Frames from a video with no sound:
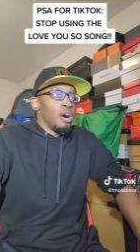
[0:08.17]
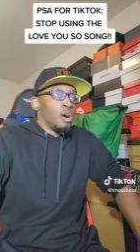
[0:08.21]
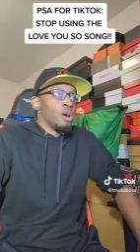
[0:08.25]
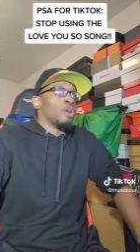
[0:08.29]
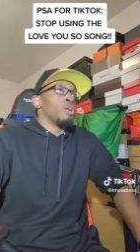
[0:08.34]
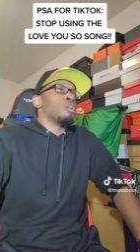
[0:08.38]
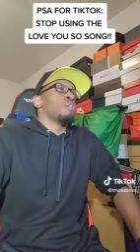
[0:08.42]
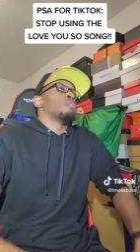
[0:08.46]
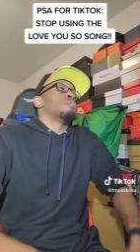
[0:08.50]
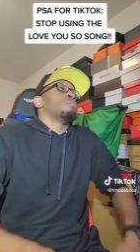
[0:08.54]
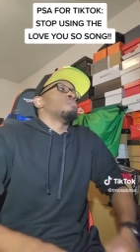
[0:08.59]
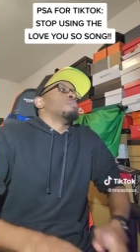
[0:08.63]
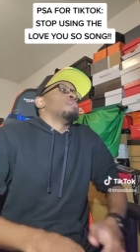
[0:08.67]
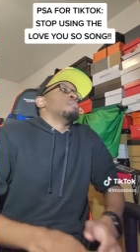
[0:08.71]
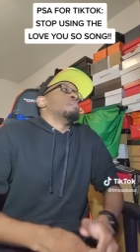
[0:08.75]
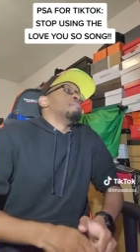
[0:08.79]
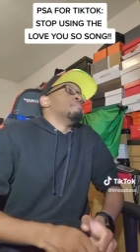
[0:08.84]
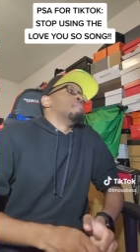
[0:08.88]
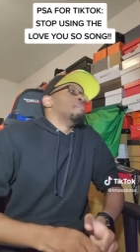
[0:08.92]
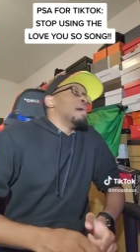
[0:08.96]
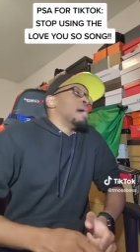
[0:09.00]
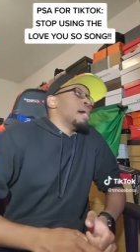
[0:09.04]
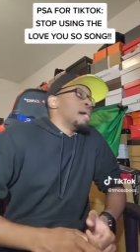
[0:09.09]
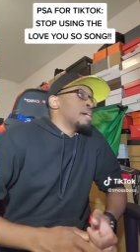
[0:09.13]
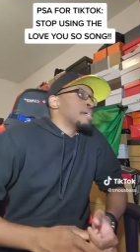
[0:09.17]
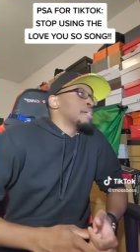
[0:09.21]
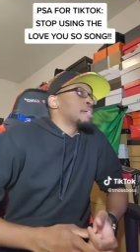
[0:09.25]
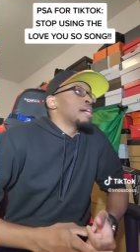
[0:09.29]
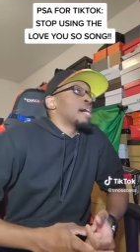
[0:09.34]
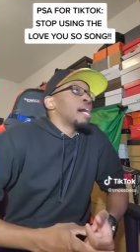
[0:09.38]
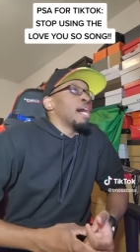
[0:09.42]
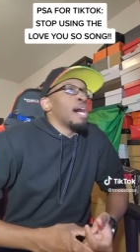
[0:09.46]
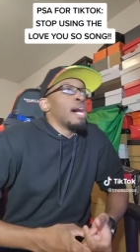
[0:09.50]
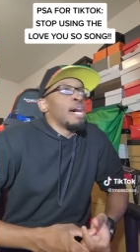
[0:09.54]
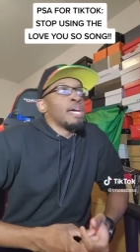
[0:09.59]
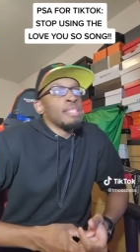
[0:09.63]
Oh my
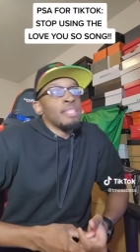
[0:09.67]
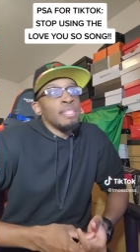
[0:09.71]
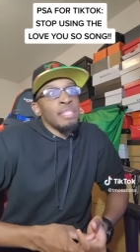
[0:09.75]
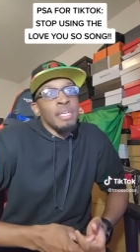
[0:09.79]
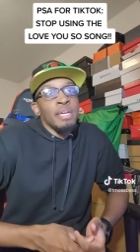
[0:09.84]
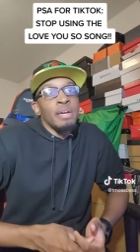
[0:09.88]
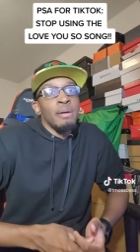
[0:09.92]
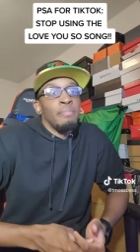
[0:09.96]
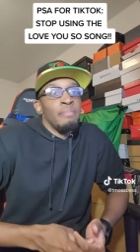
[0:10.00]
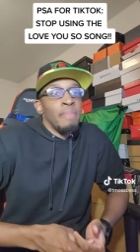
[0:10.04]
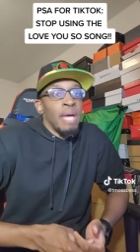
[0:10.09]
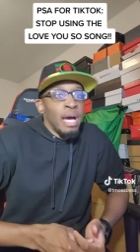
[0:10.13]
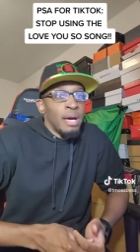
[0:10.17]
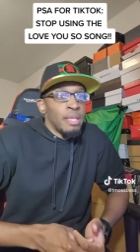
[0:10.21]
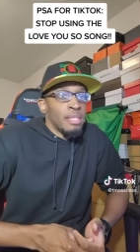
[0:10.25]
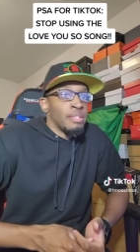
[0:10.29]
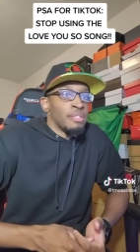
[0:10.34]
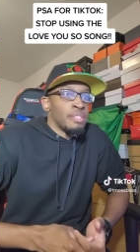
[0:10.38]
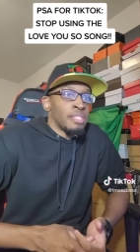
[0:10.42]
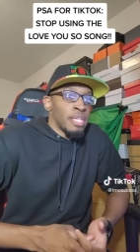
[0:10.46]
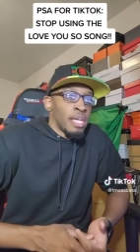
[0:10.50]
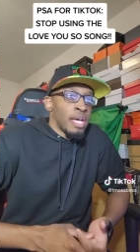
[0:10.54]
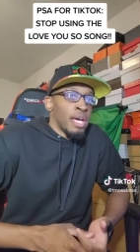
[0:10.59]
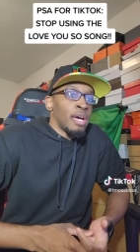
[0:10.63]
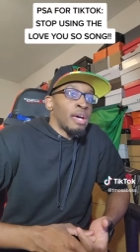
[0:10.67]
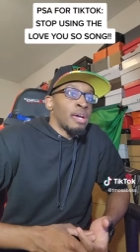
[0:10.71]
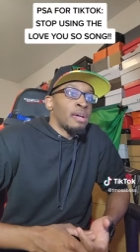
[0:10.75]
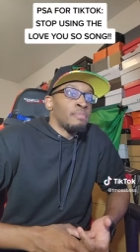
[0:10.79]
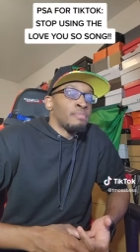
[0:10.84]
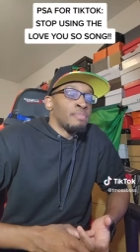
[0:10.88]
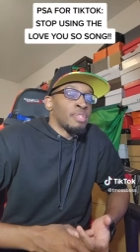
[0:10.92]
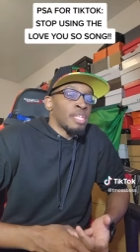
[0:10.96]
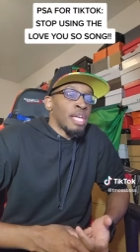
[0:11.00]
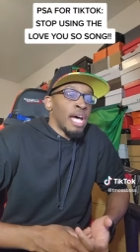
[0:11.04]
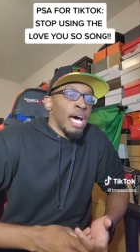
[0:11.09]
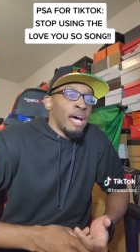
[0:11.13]
God. The amount of
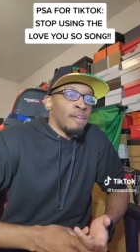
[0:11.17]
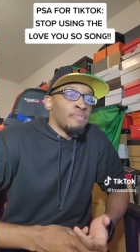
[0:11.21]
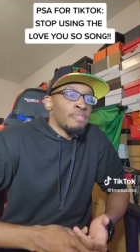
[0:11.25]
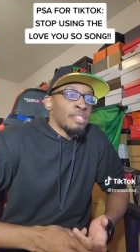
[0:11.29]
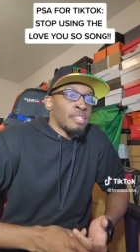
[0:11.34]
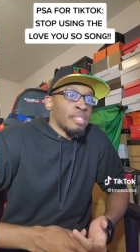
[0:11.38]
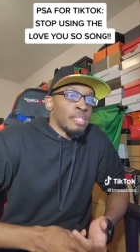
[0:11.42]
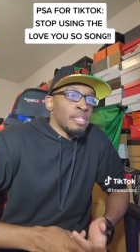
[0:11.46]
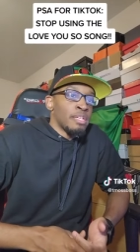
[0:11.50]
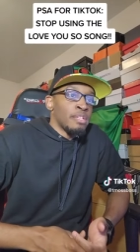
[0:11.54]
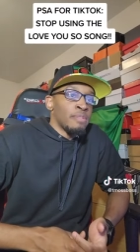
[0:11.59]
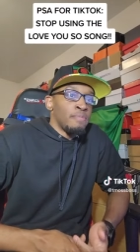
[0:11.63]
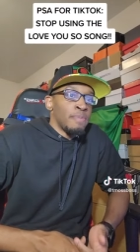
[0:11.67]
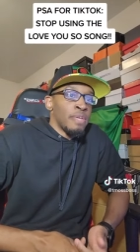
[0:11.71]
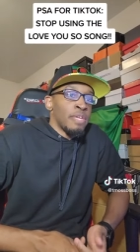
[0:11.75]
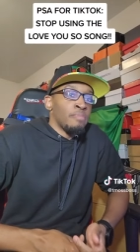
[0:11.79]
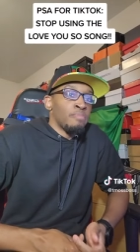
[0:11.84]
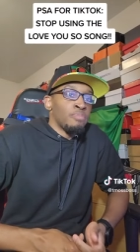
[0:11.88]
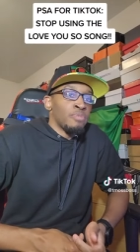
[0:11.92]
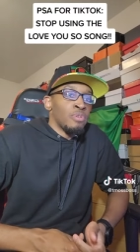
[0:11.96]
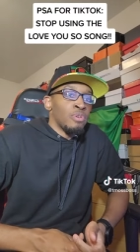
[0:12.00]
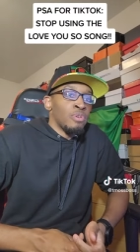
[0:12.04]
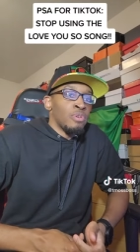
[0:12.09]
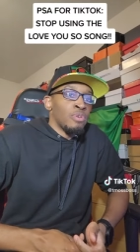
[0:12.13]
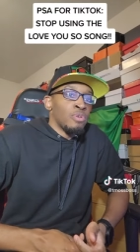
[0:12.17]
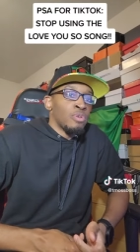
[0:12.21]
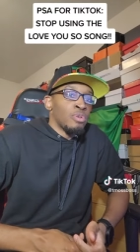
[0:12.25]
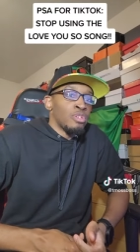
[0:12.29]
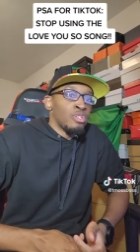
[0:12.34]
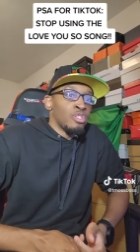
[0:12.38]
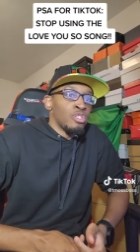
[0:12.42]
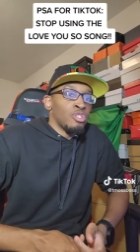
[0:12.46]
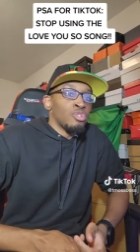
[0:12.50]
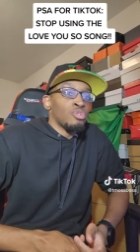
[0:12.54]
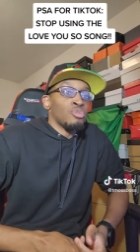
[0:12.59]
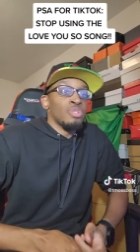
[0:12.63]
times I've seen people
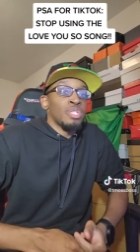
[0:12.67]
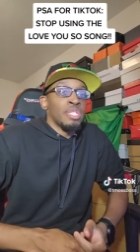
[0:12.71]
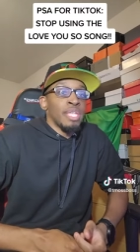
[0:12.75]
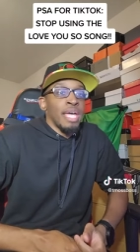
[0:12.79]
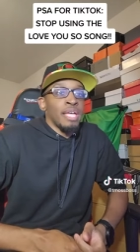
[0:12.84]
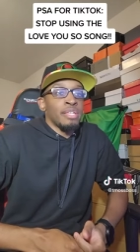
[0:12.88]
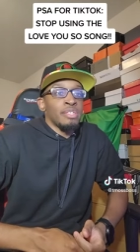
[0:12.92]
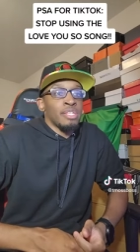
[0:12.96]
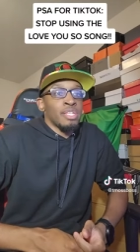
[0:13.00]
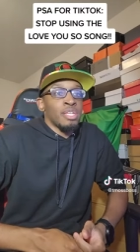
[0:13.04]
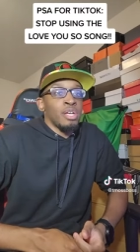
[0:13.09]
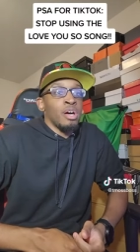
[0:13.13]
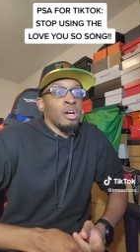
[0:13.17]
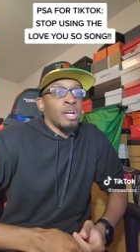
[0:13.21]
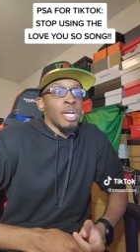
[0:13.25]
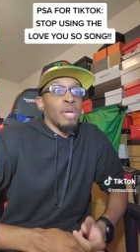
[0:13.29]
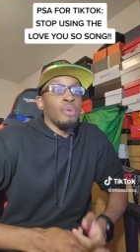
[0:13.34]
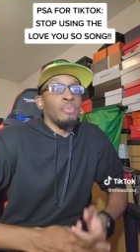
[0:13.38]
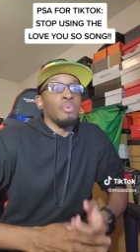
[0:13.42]
use that song.